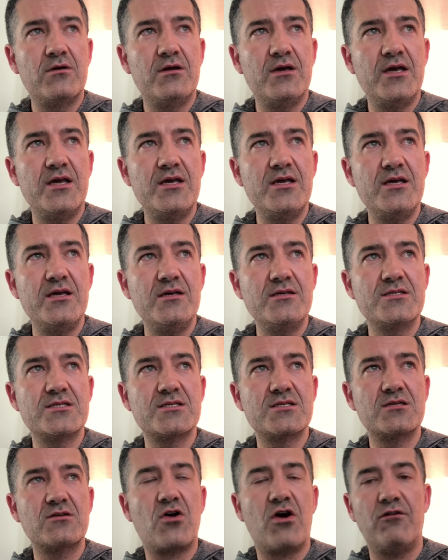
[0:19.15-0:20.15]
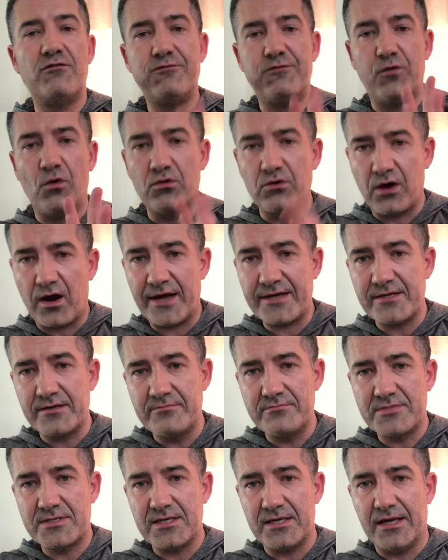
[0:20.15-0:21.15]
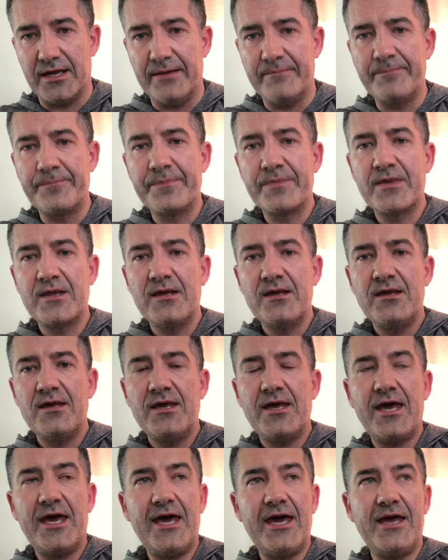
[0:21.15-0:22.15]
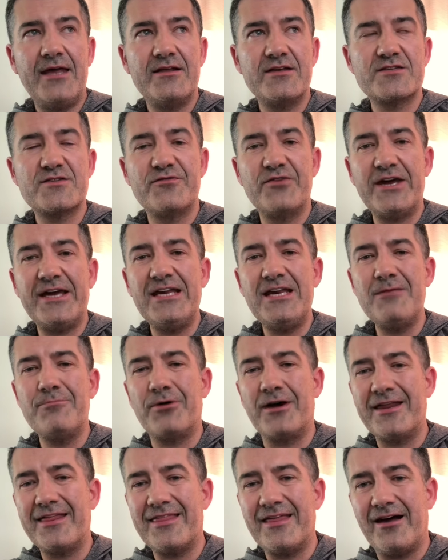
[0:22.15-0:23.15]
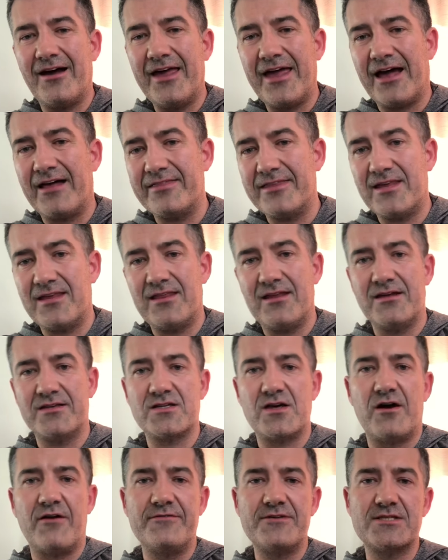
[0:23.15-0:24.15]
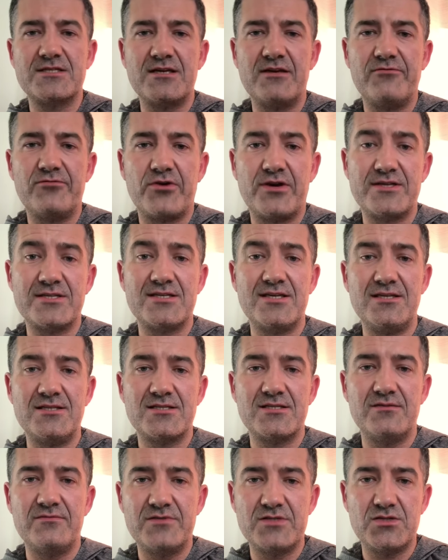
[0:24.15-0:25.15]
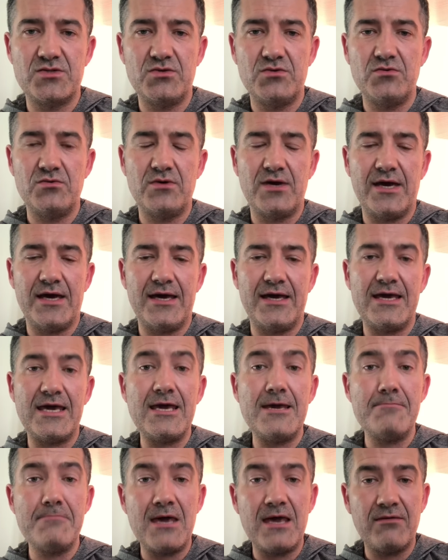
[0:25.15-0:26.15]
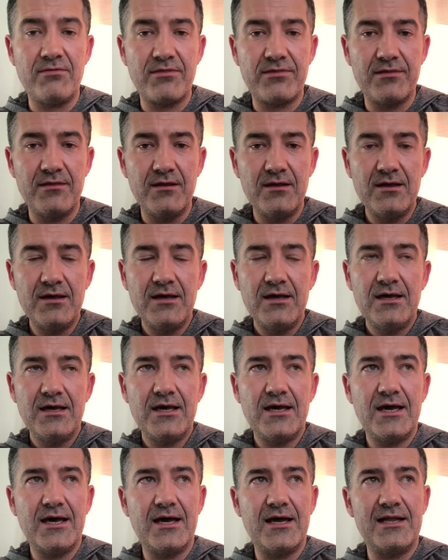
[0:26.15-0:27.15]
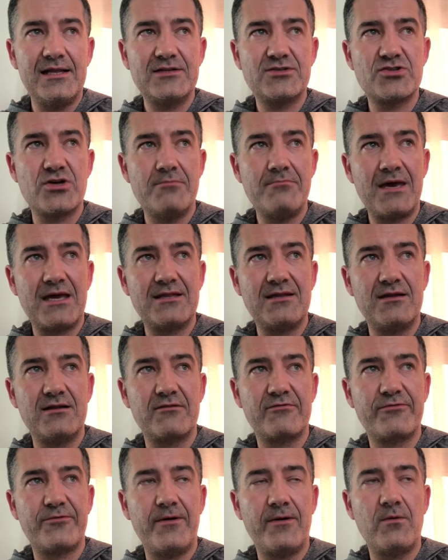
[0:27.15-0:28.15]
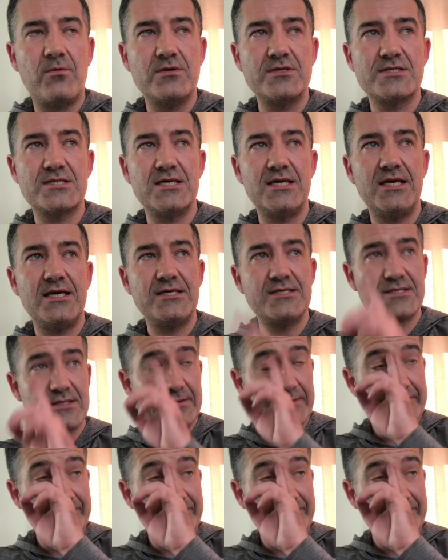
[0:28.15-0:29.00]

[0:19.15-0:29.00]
is got 4 items in it. And it's for anybody out there that's obviously very sensitive to EMF, electromagnetic frequencies,